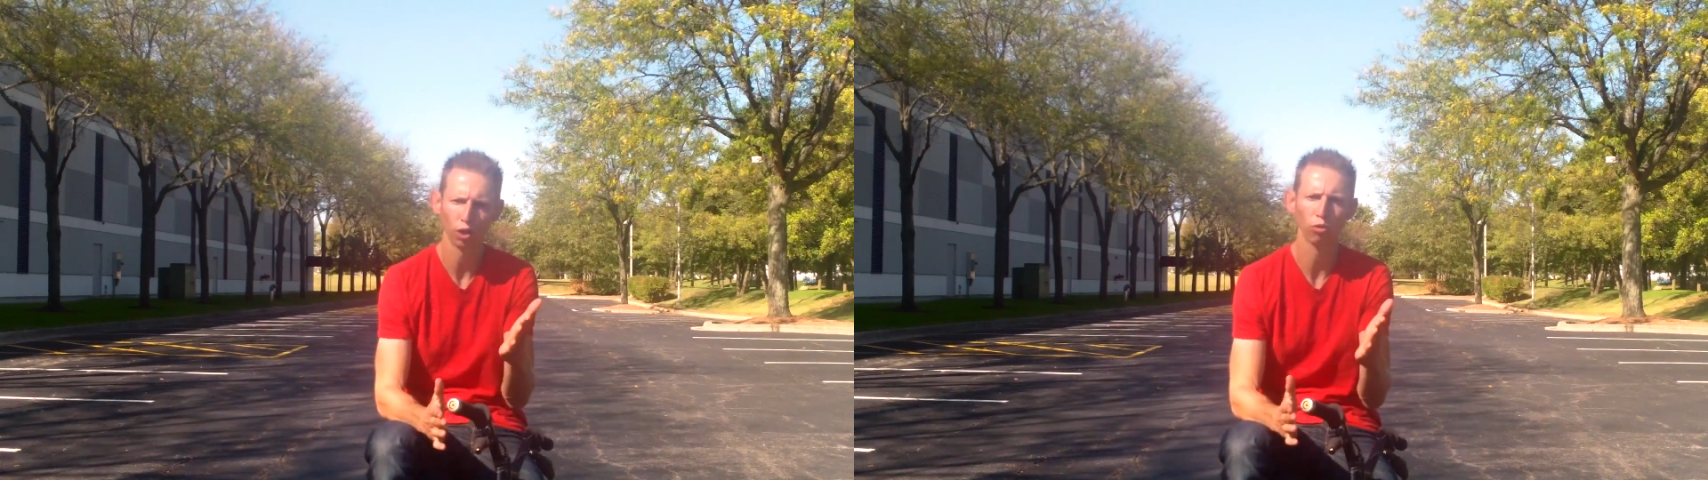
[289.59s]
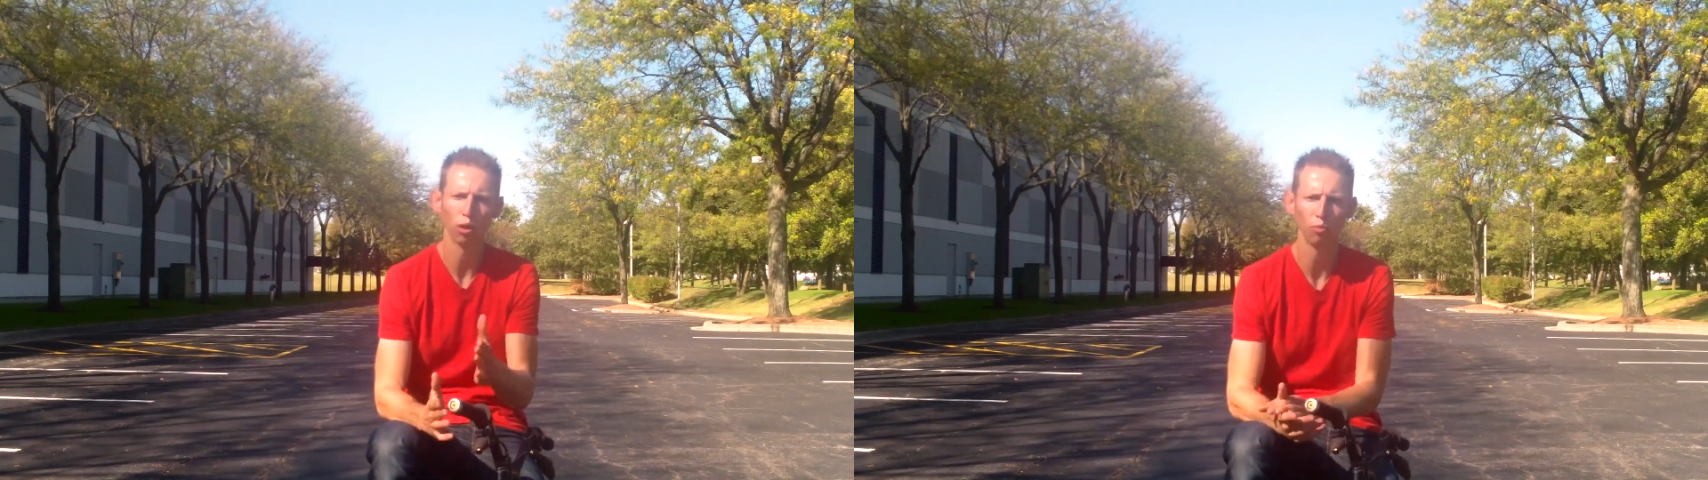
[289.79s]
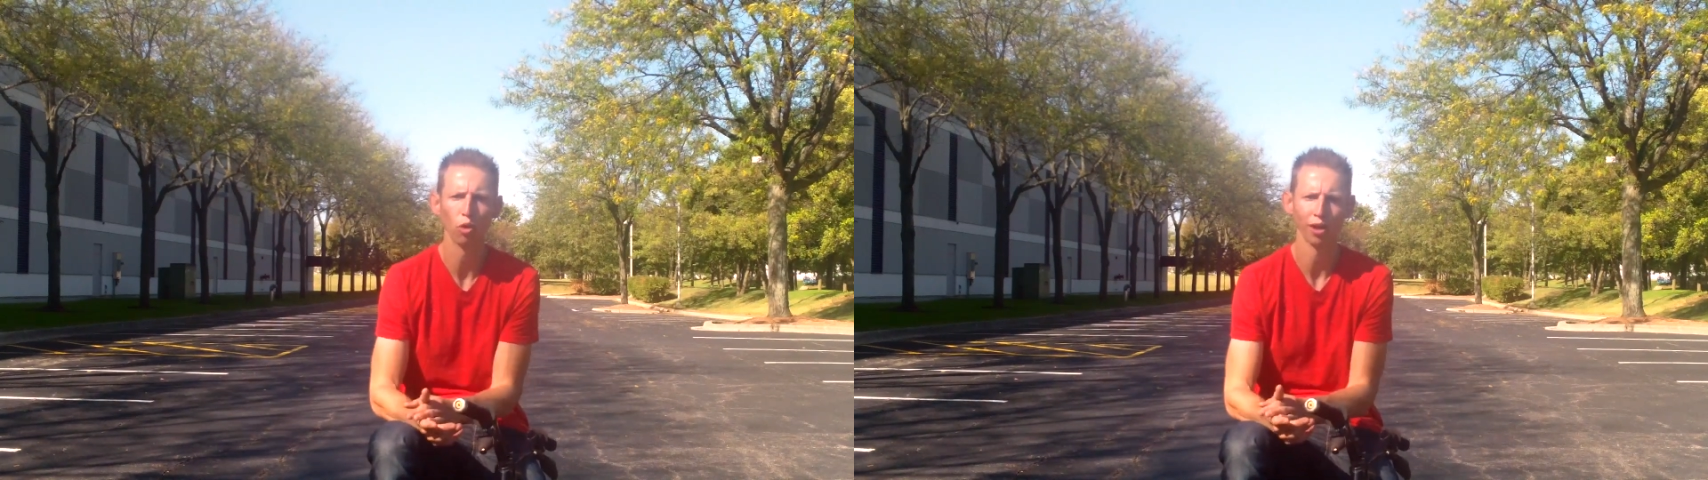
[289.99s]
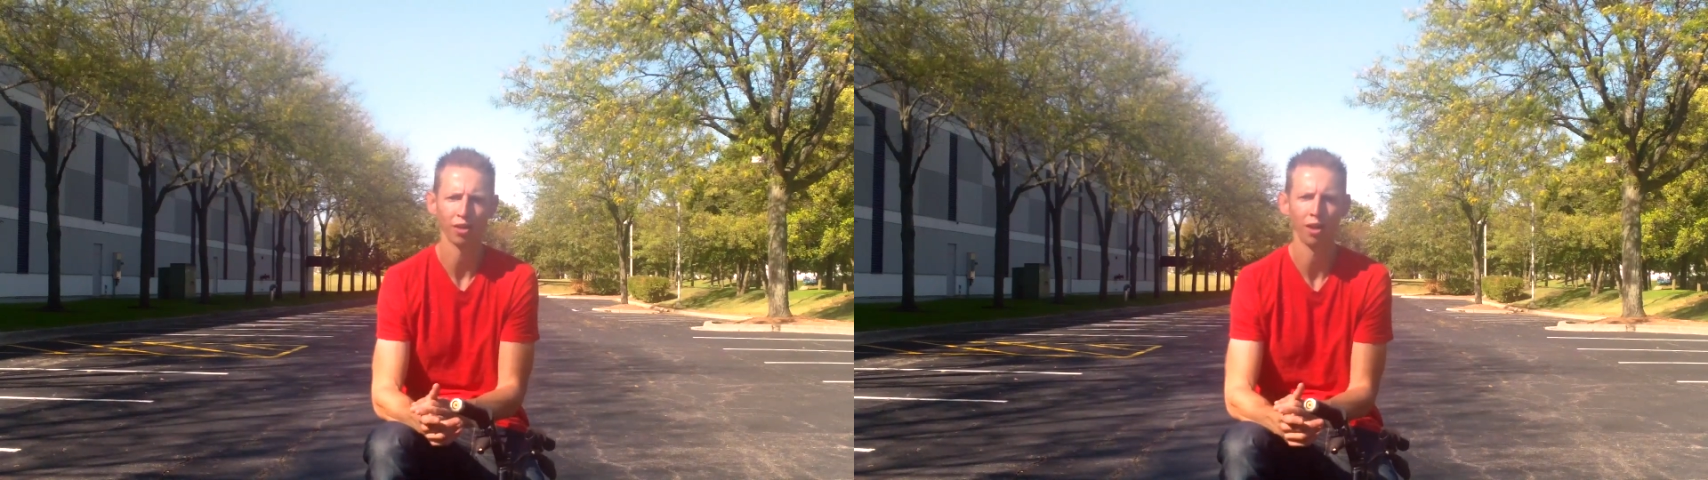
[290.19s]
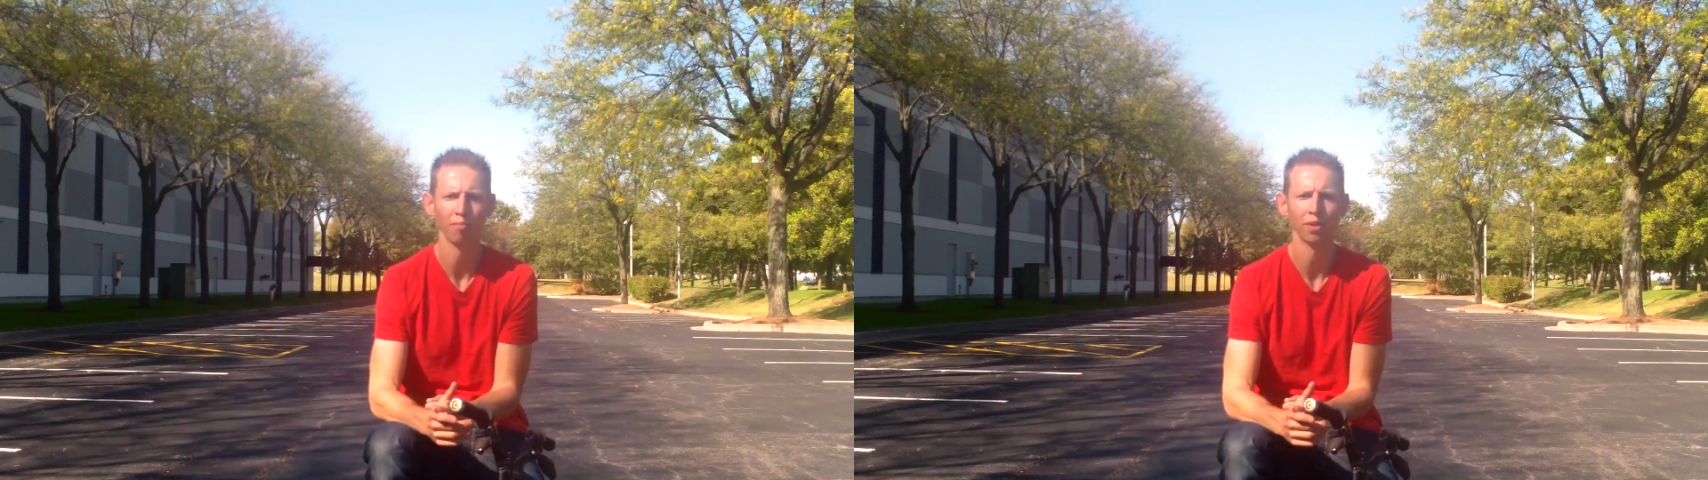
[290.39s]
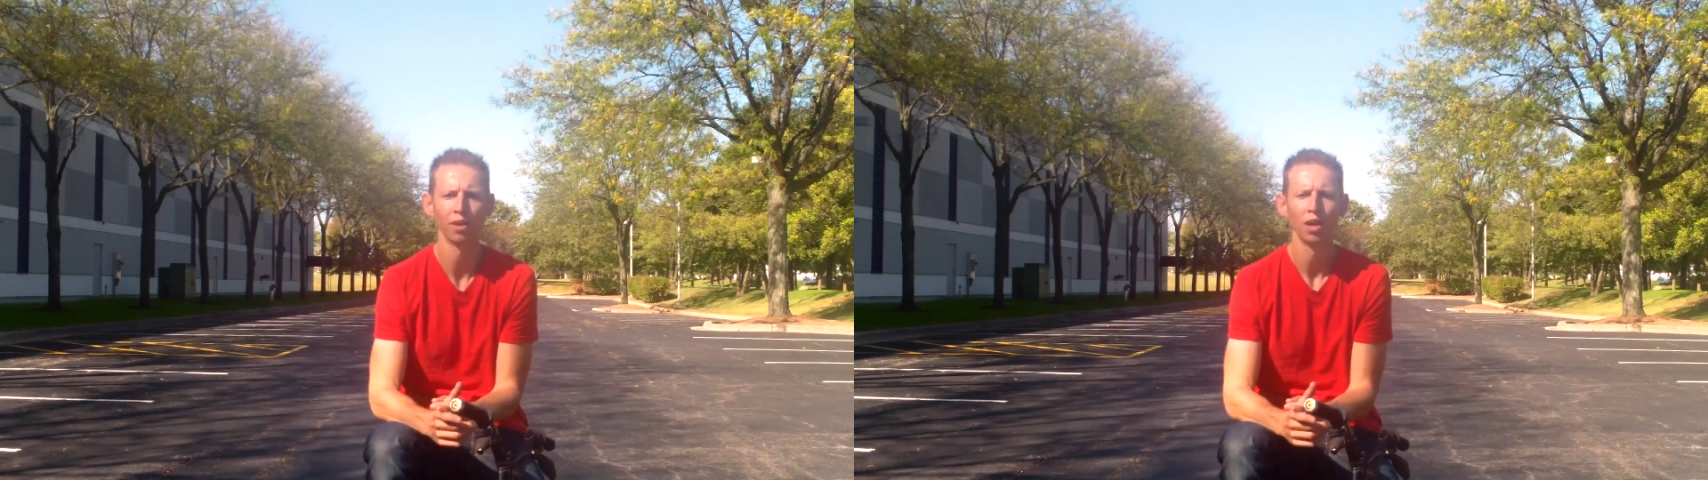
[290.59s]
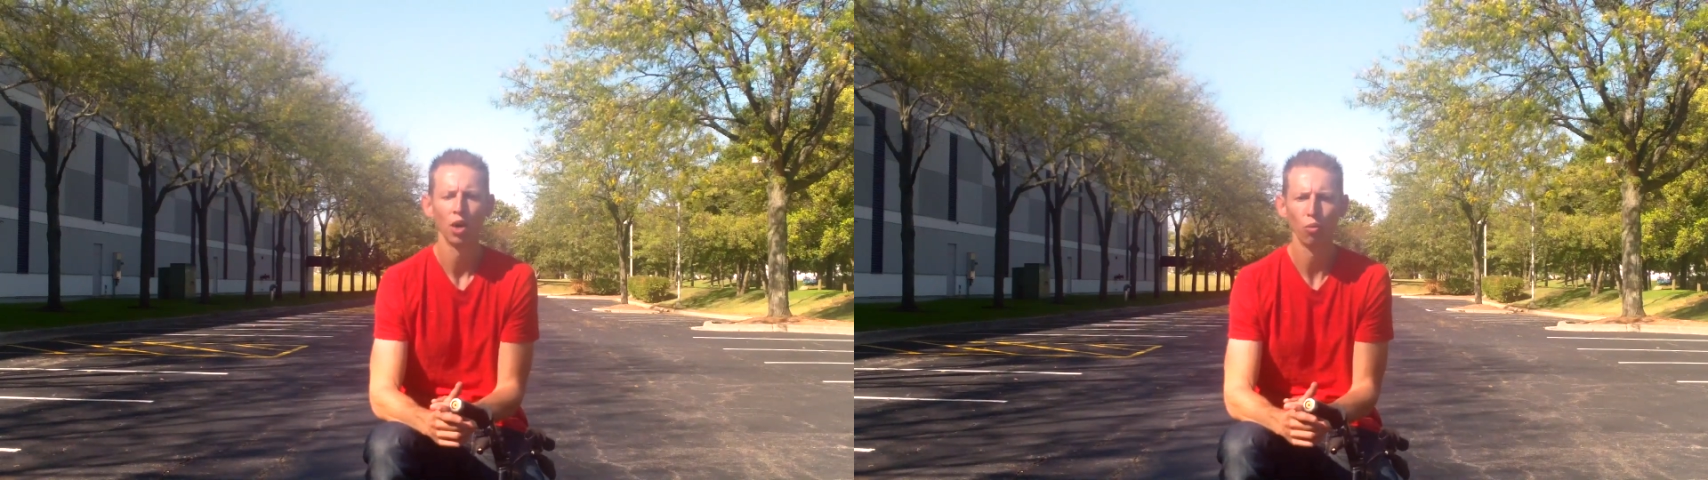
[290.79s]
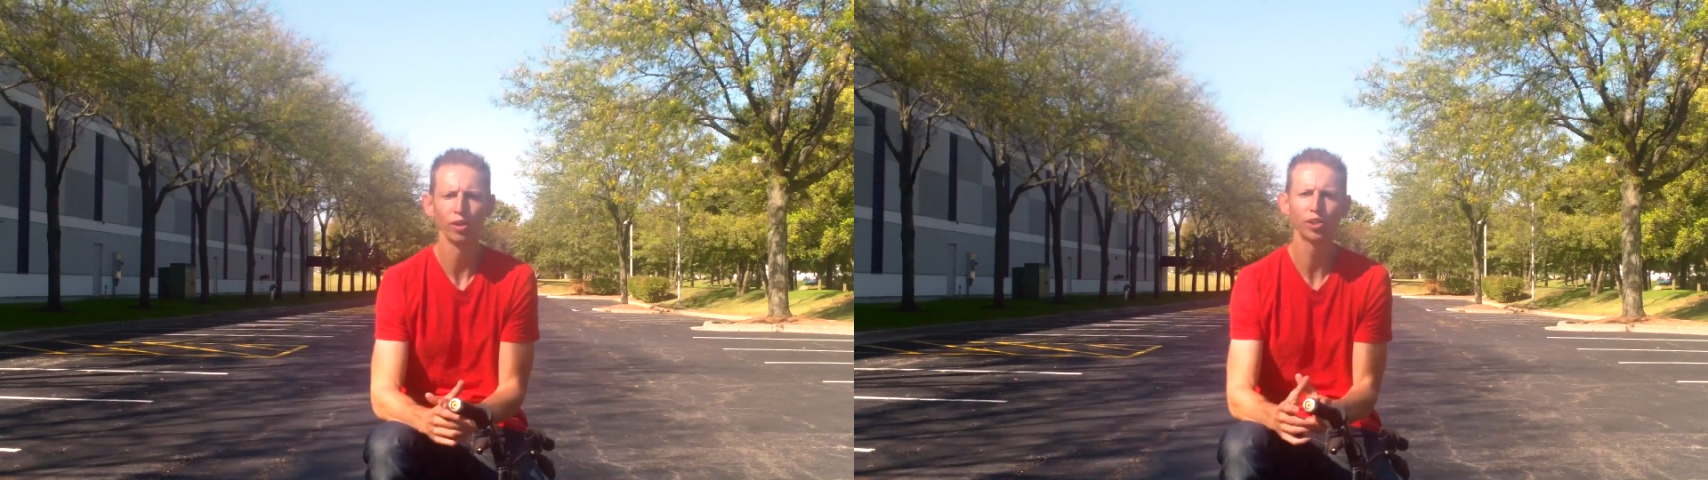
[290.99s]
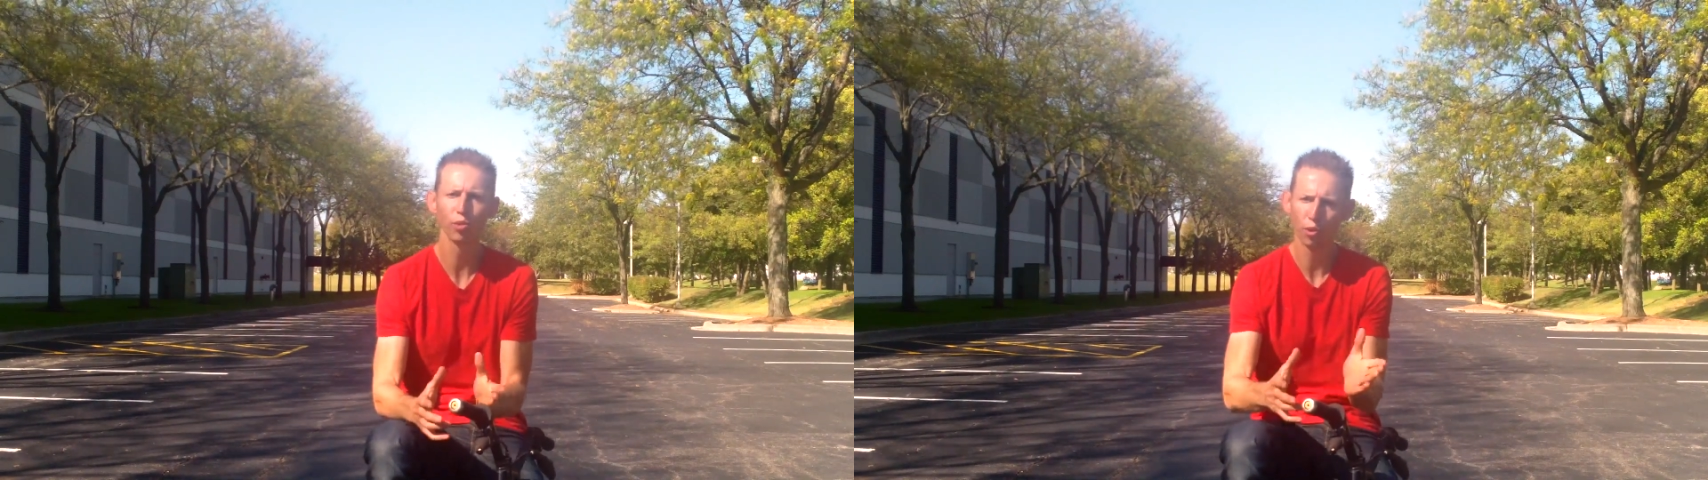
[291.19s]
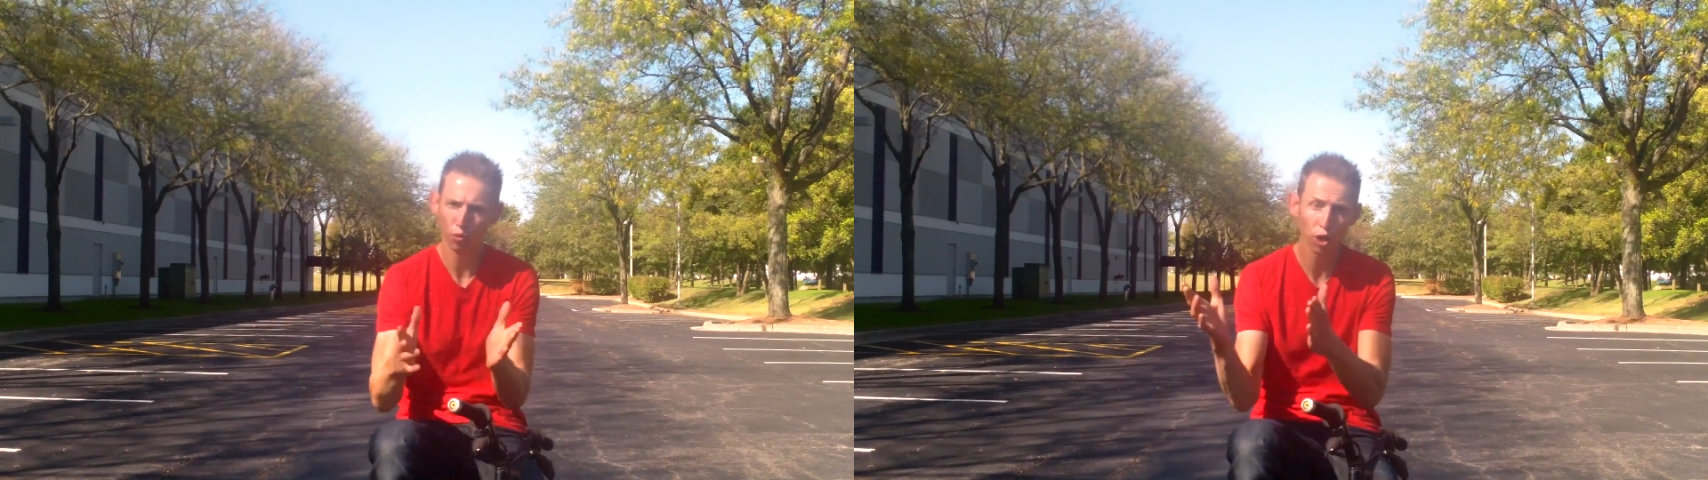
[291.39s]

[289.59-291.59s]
you're rewarding them. Once you